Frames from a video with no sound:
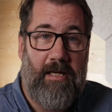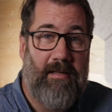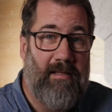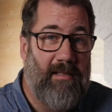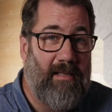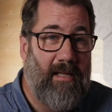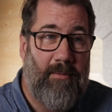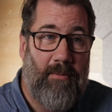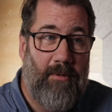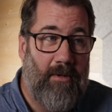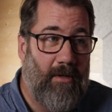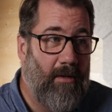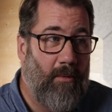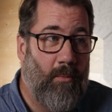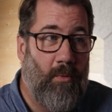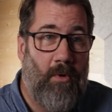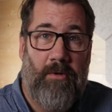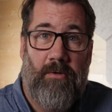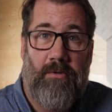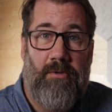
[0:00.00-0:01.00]
I think they were $1
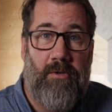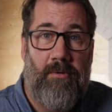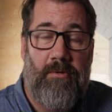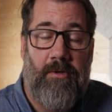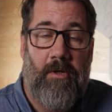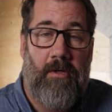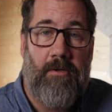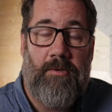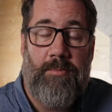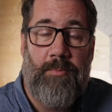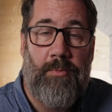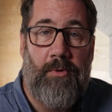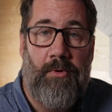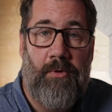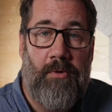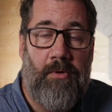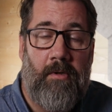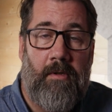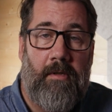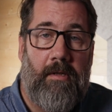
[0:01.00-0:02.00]
or $2
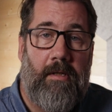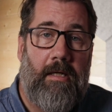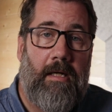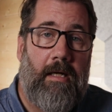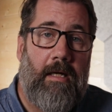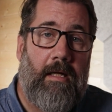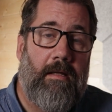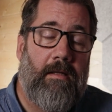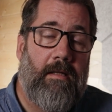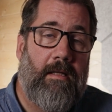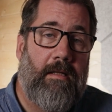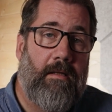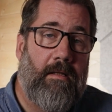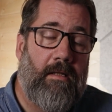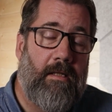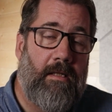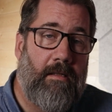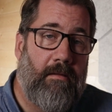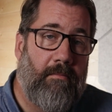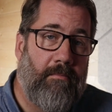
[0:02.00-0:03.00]
more than
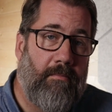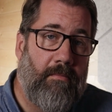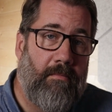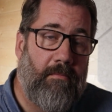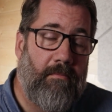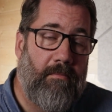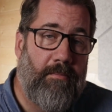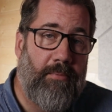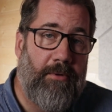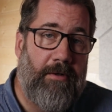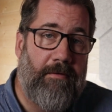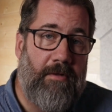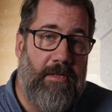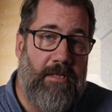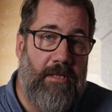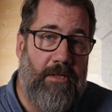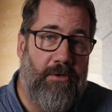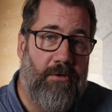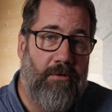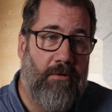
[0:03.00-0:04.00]
the
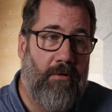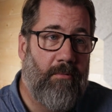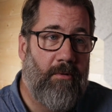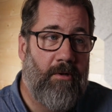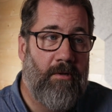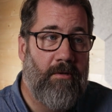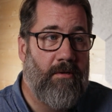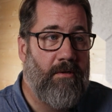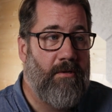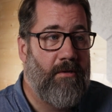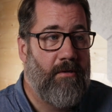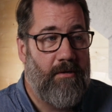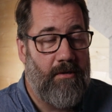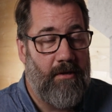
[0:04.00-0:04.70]
previous Endura ones.